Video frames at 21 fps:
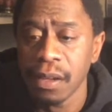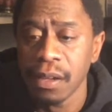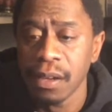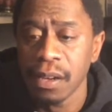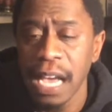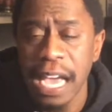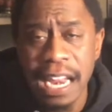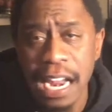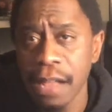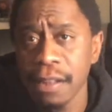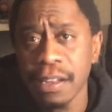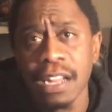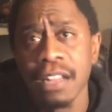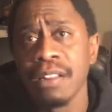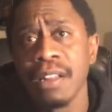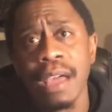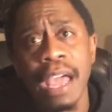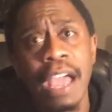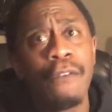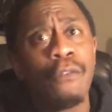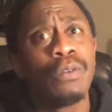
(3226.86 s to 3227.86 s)
And
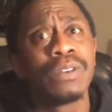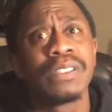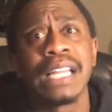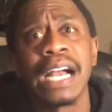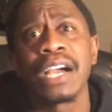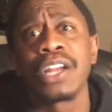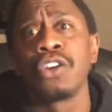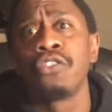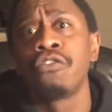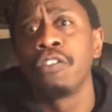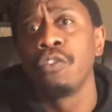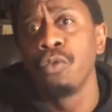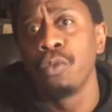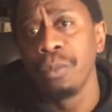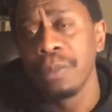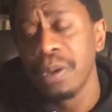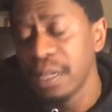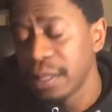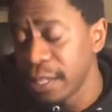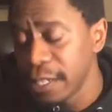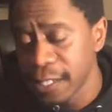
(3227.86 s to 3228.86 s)
everyone's not going to agree with
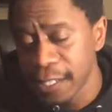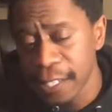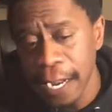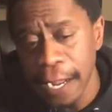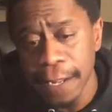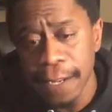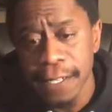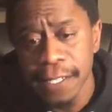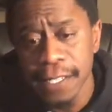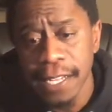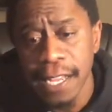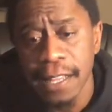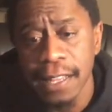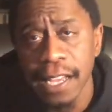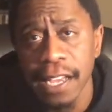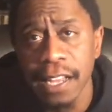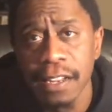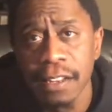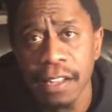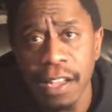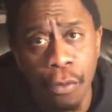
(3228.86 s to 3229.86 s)
me in this. I understand
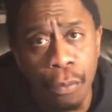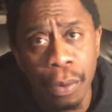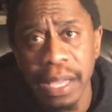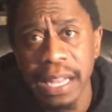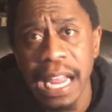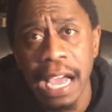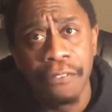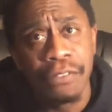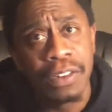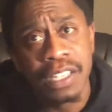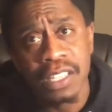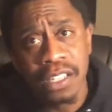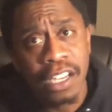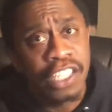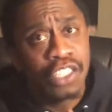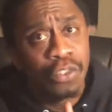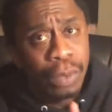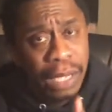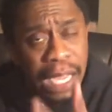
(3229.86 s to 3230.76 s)
that. And we can have a discussion. We